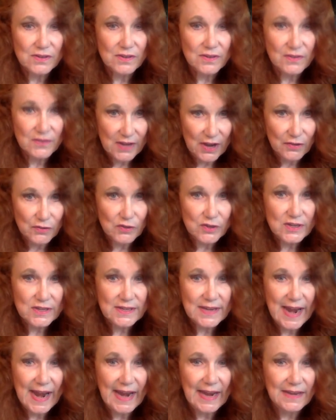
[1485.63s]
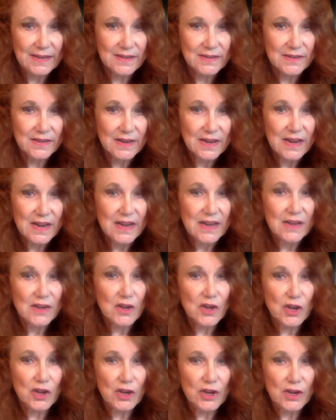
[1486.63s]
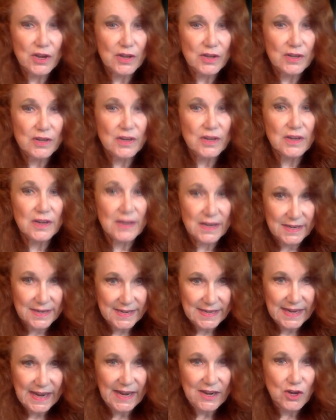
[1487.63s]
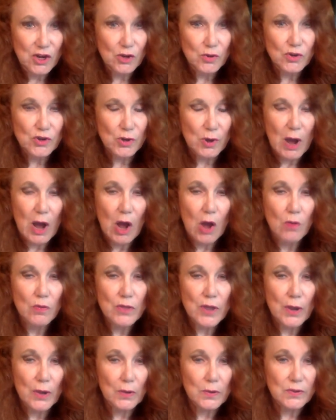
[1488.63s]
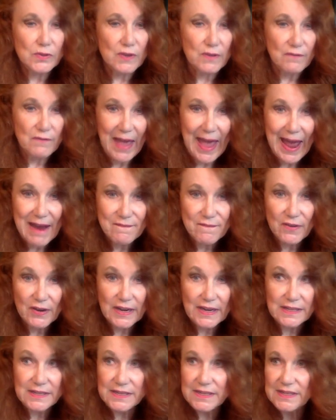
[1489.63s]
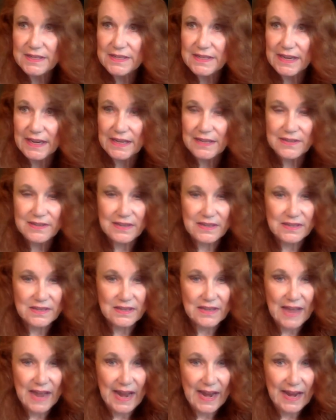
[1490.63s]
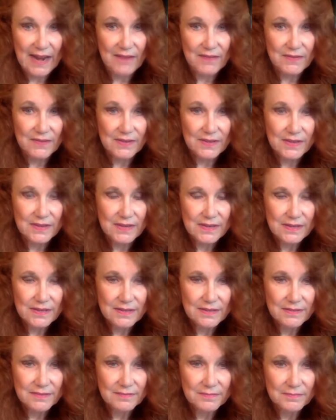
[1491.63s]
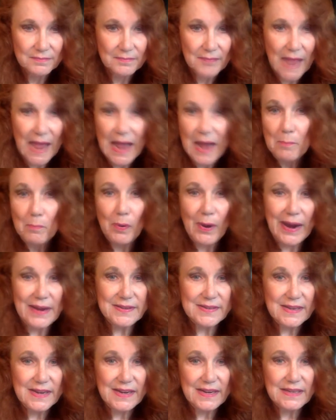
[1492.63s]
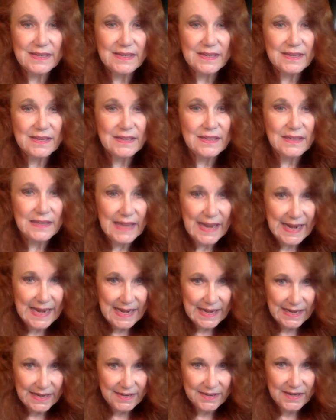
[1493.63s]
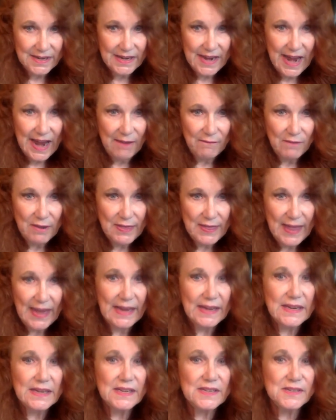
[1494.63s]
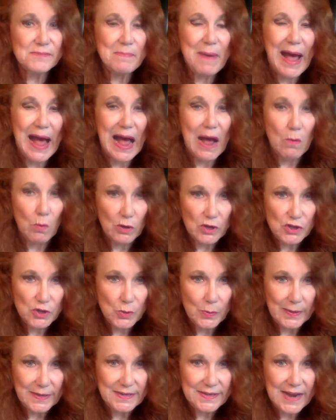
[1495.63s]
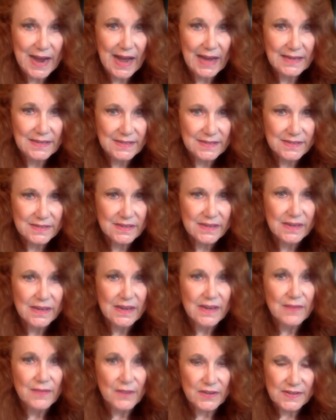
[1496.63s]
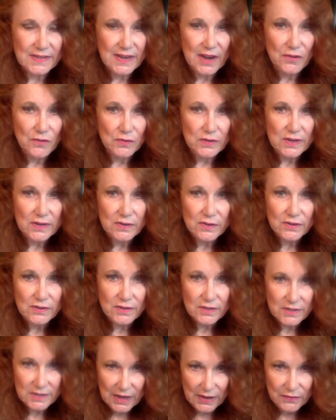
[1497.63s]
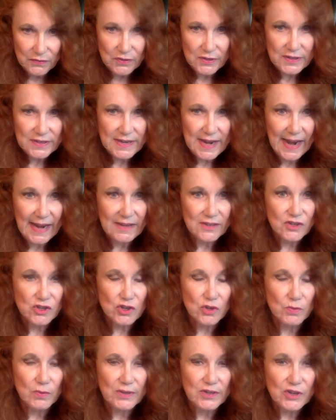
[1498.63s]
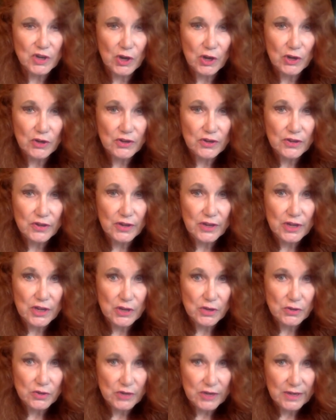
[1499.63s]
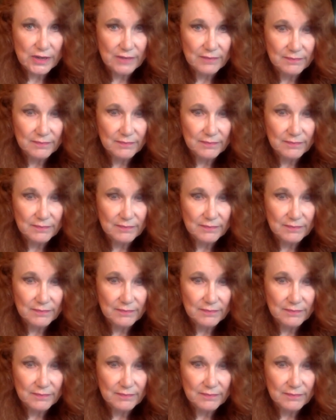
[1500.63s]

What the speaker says: southern states could continue to own those of African descent as slaves. President Lincoln did everything in his power to entice the southern states to return to the Union.